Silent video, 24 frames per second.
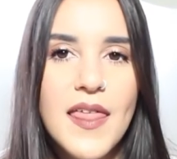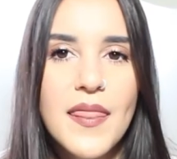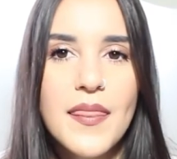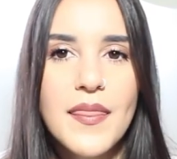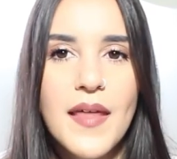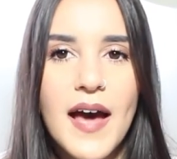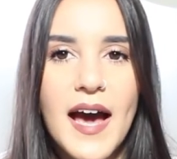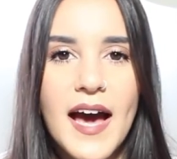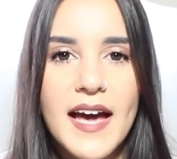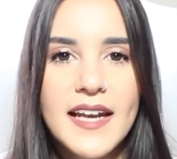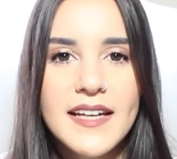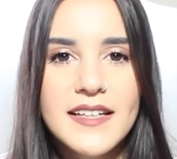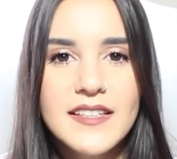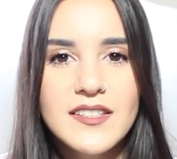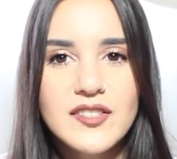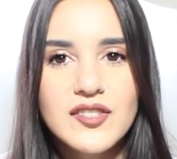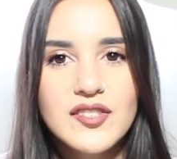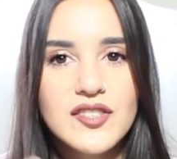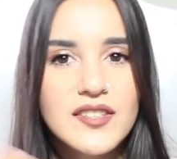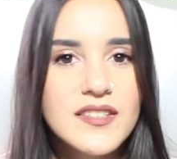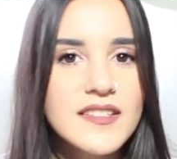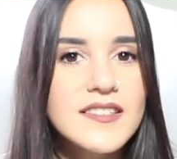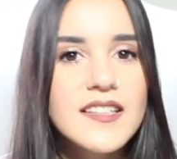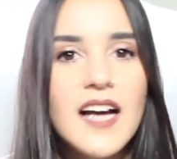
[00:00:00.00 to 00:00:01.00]
that
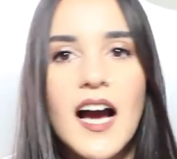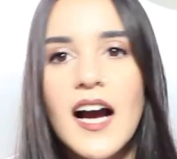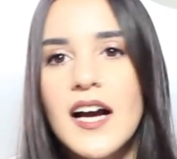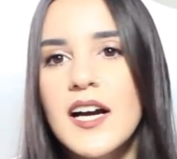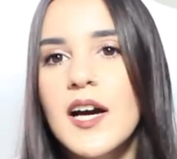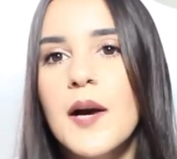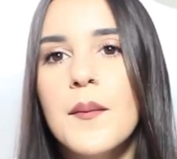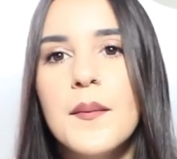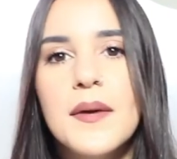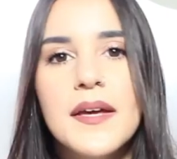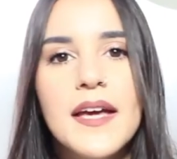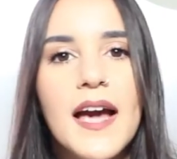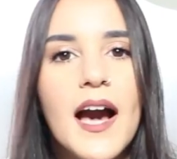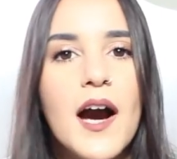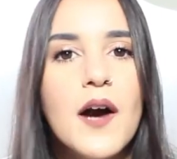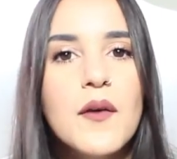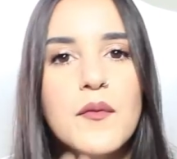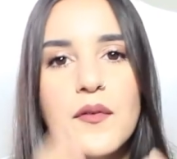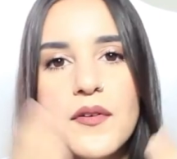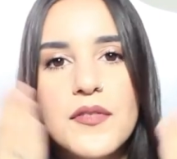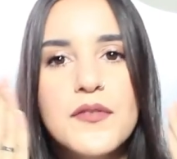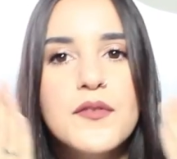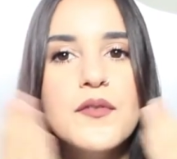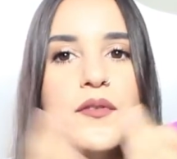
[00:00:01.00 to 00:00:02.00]
is just not coming
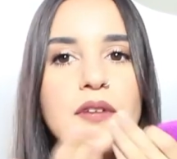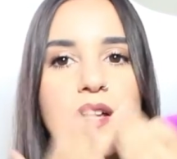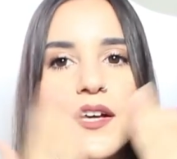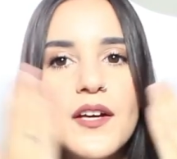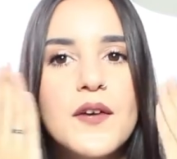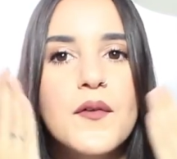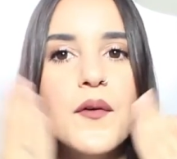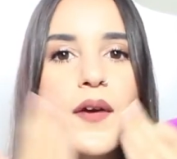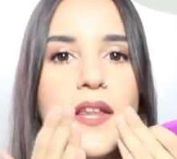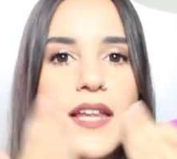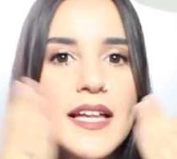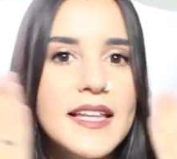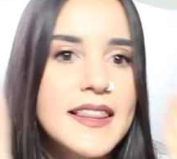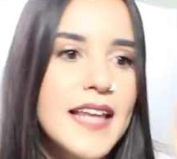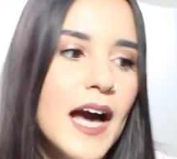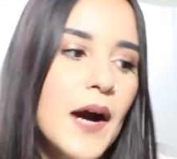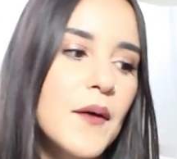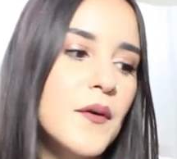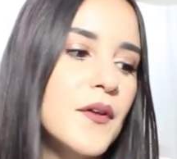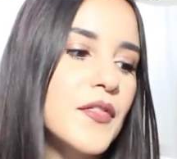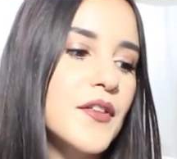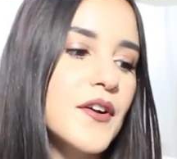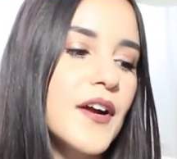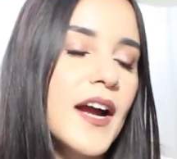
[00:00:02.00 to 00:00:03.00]
out with you like going like
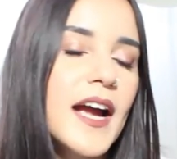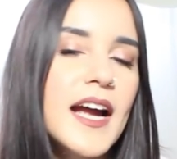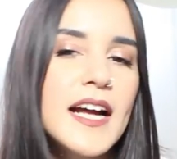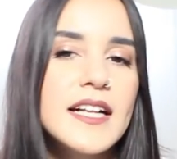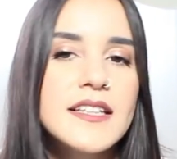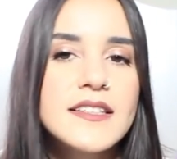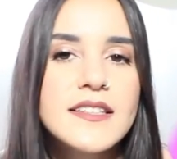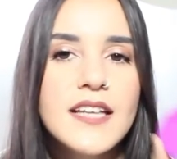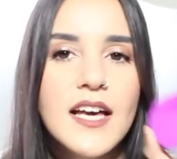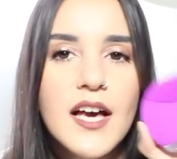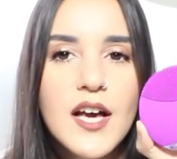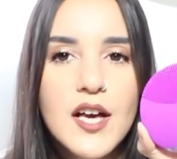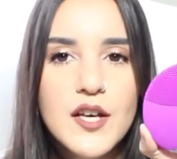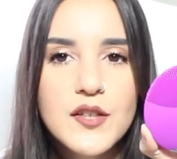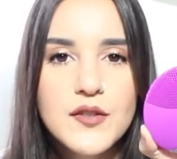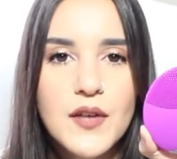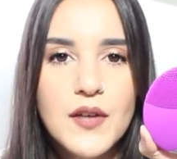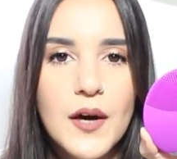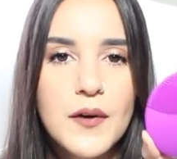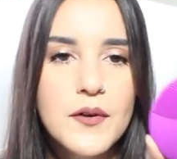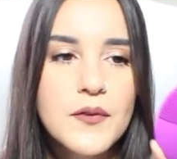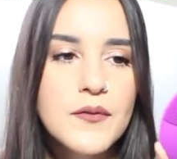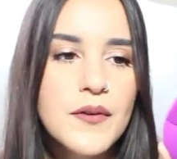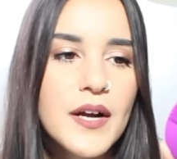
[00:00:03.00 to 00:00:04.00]
that with your hands.
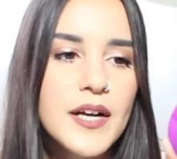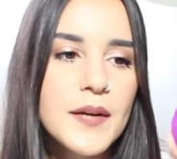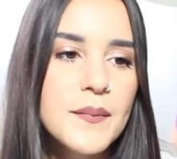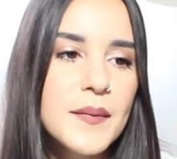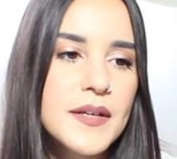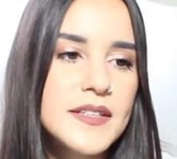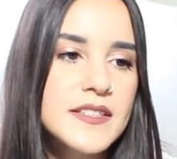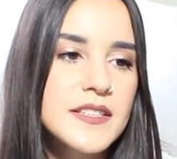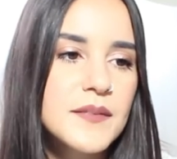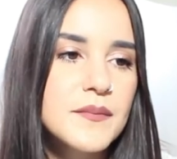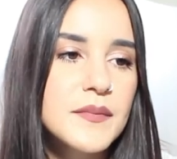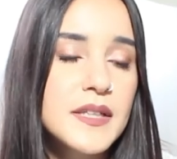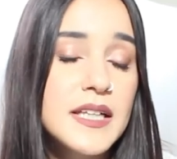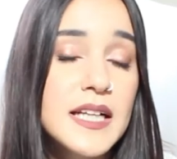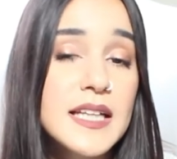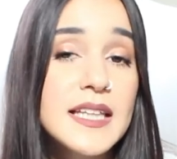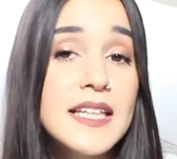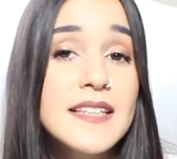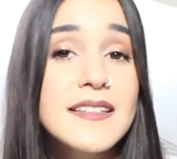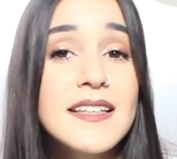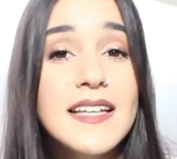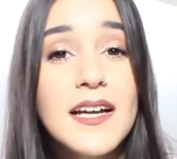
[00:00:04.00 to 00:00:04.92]
So I would recommend something like this.